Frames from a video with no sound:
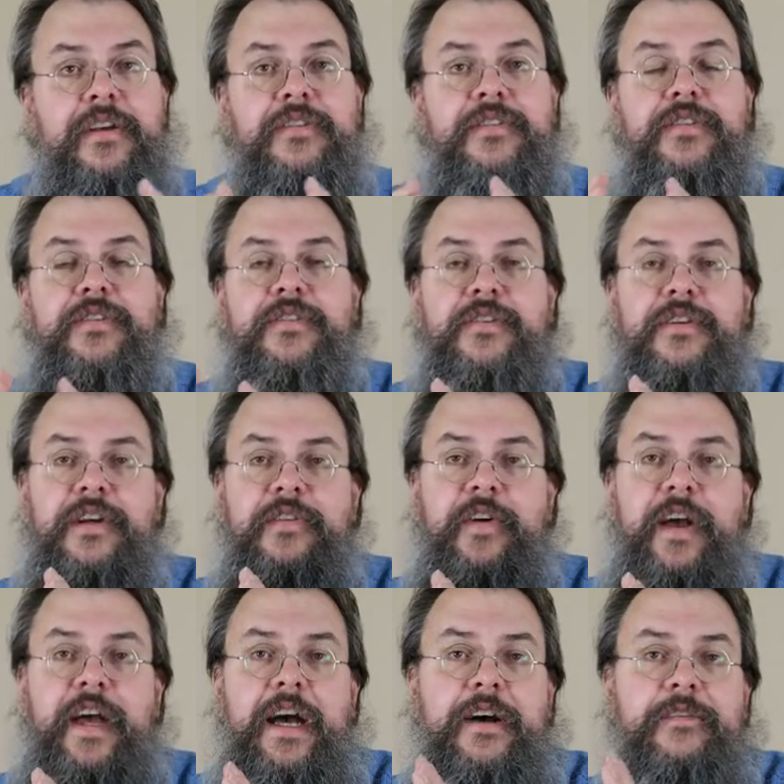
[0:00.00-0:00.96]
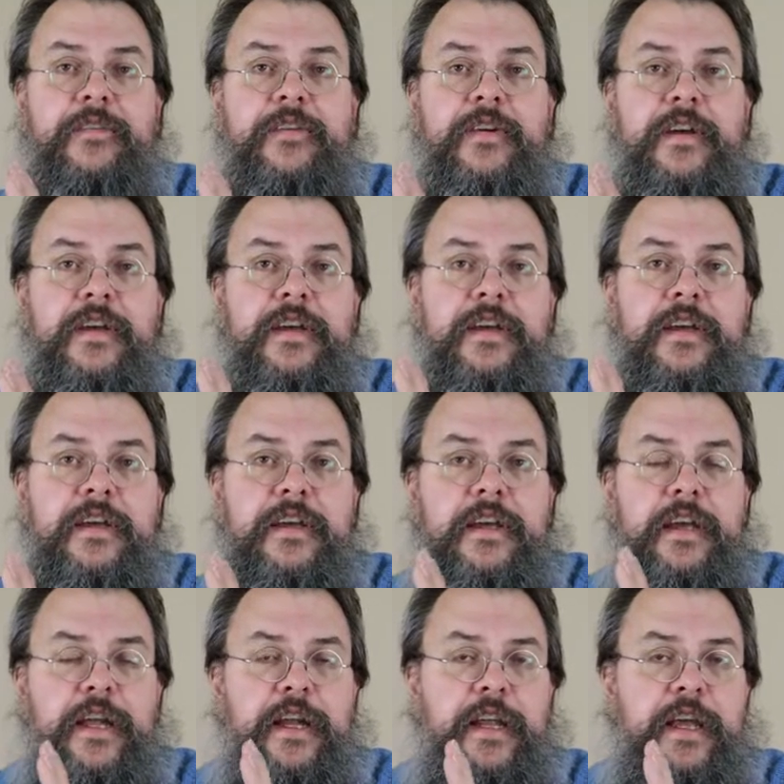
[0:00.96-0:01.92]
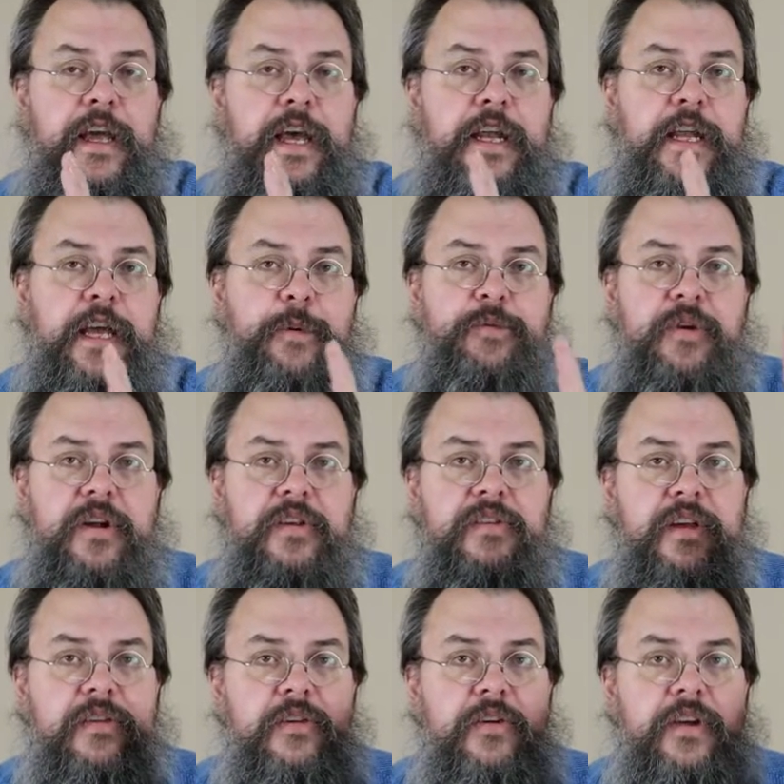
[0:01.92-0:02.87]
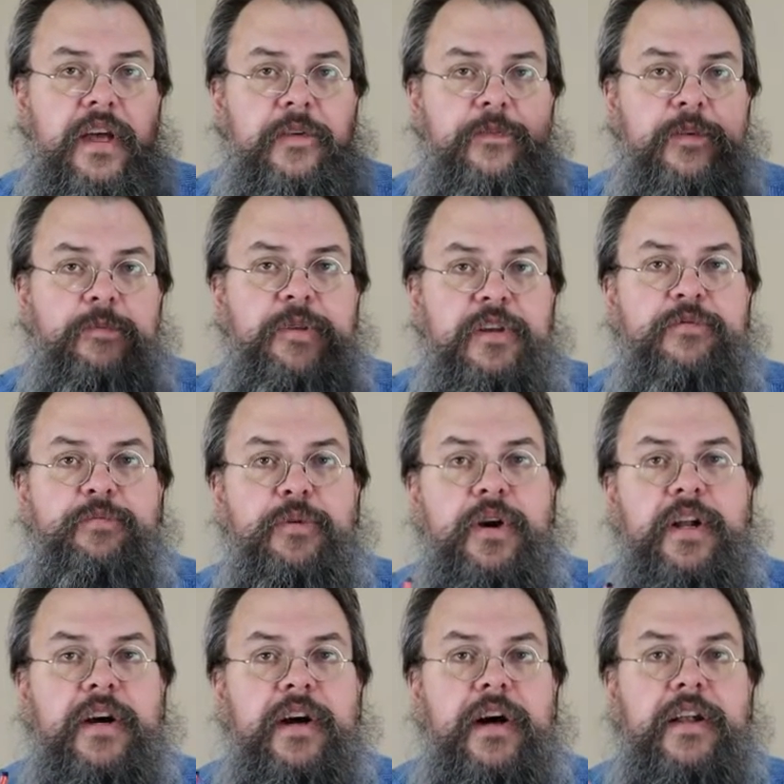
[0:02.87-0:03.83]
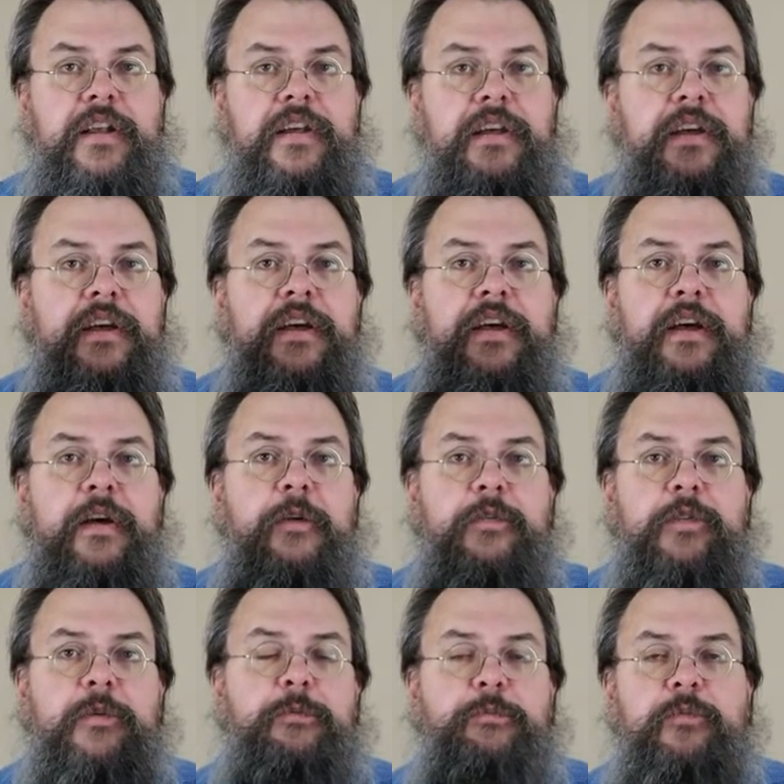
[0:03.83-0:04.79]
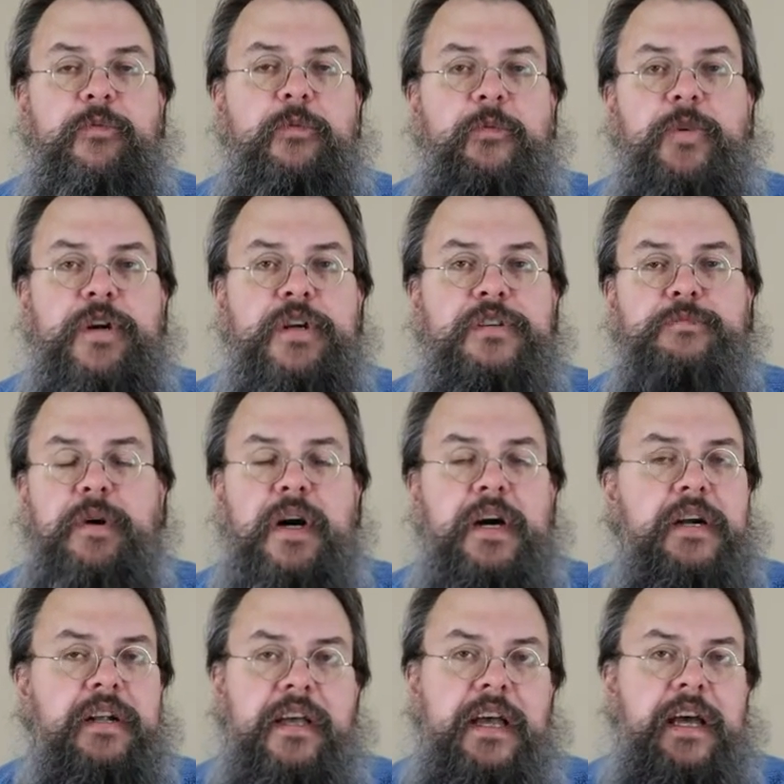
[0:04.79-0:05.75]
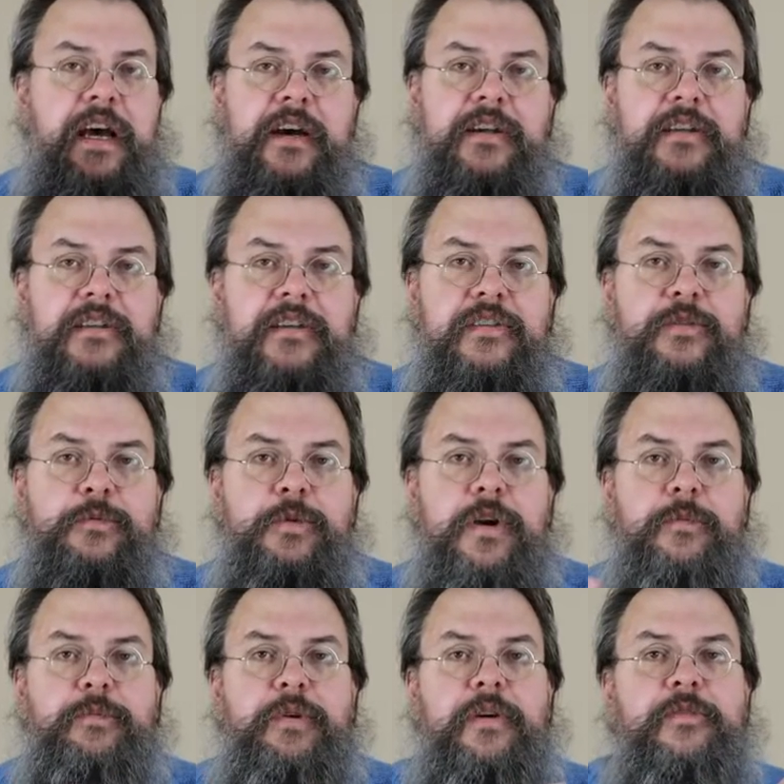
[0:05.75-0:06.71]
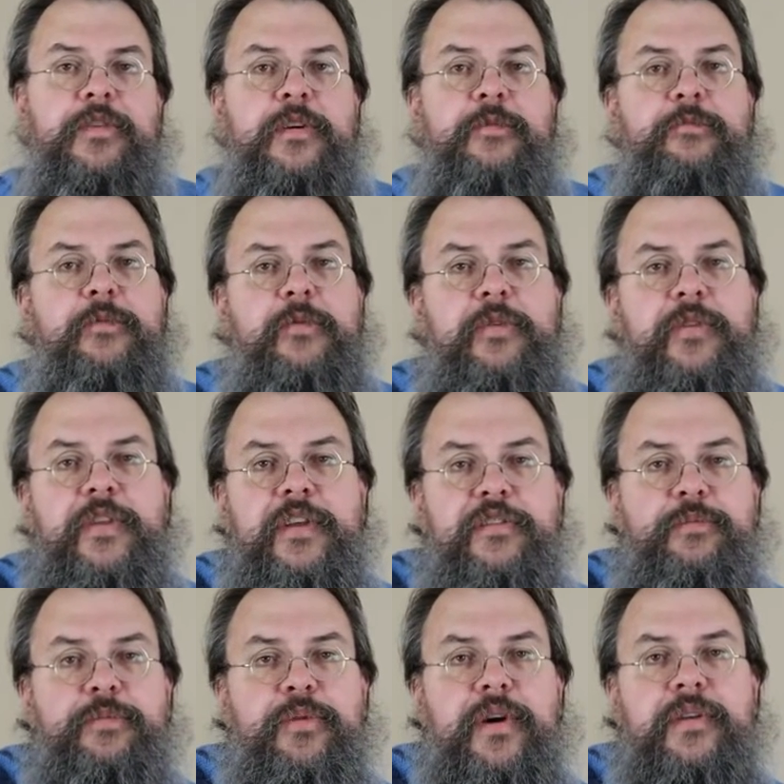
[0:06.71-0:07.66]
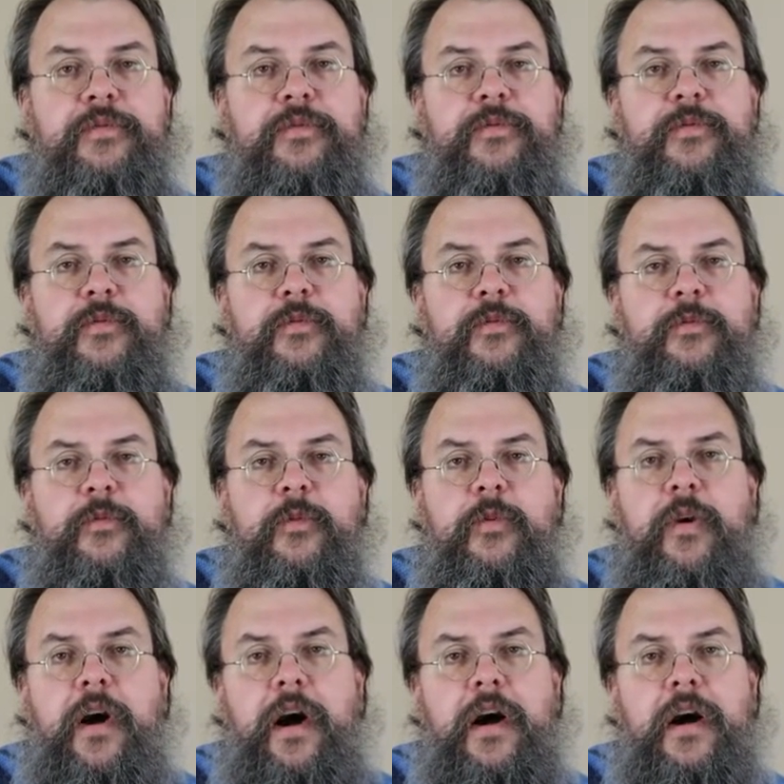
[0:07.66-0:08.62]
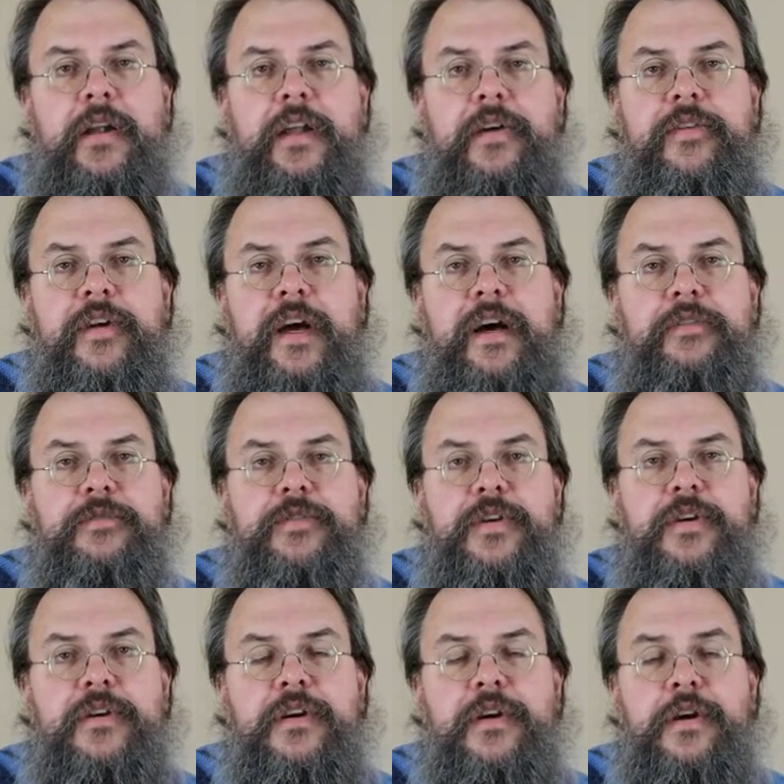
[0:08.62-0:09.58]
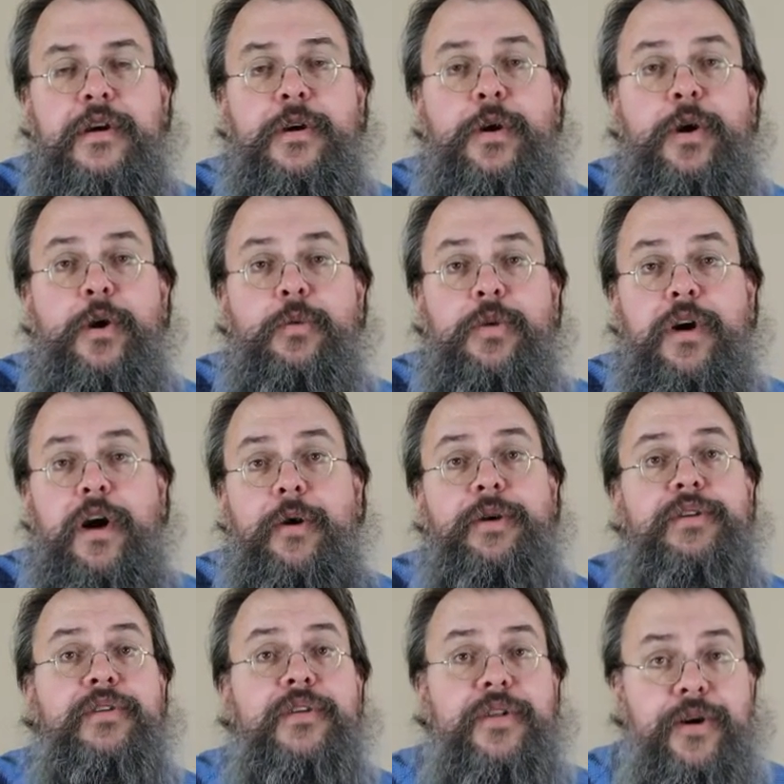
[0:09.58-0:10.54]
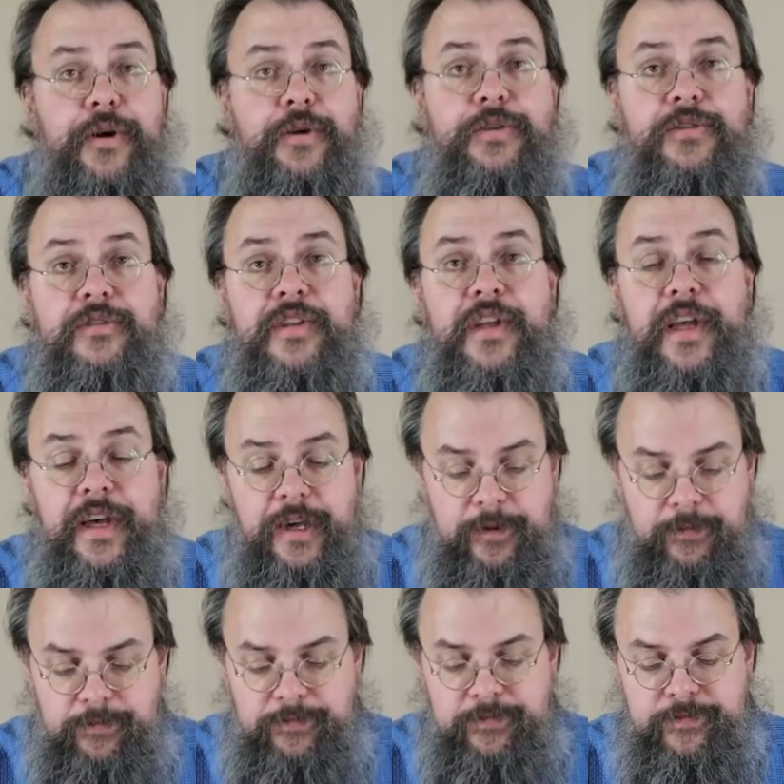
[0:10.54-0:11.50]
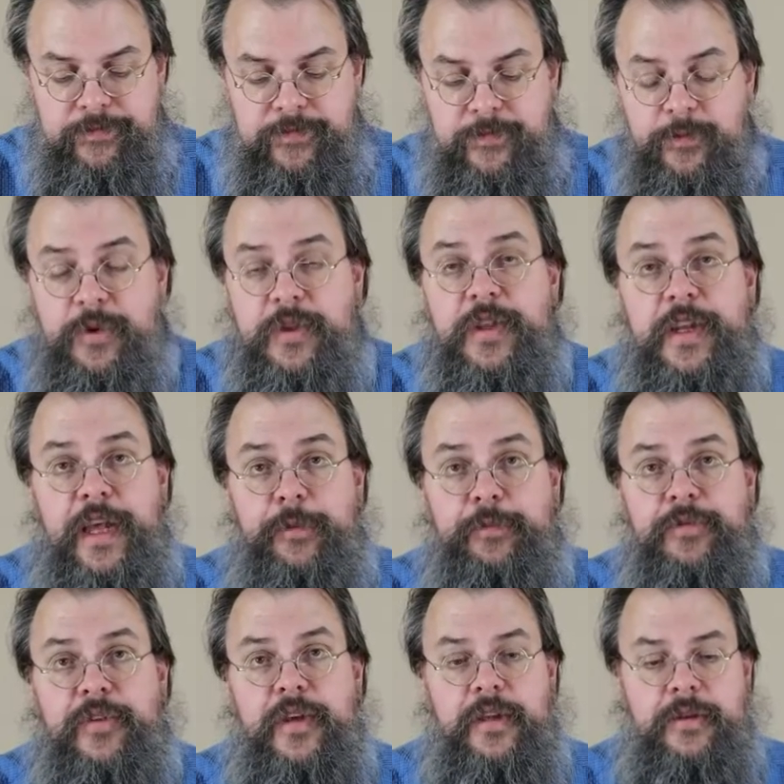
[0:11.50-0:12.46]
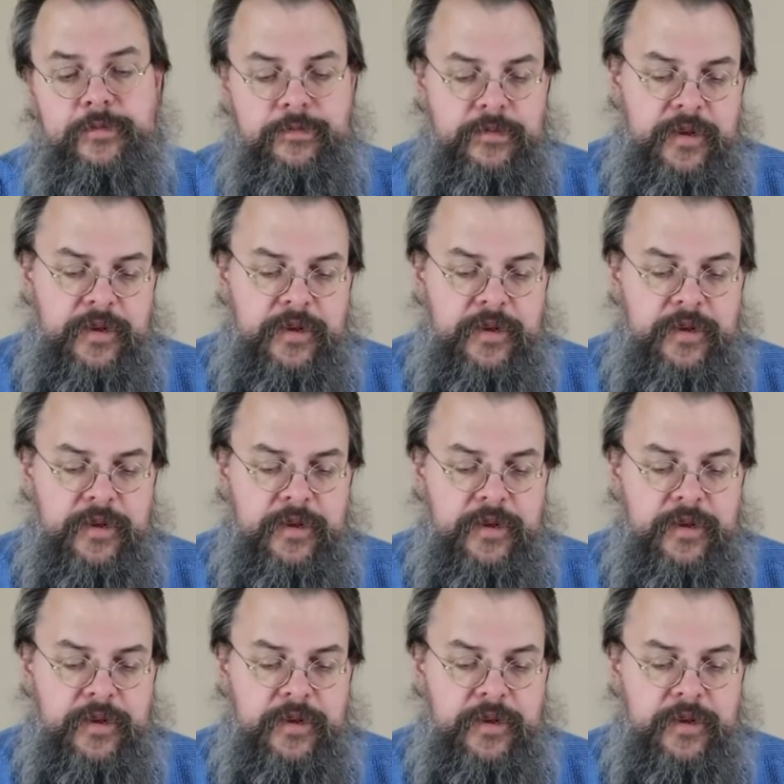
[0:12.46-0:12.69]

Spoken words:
So if I have an epsilon, it says, okay, from this point on, the first part doesn't work, but from this point on ever after, we're always close to L within epsilon.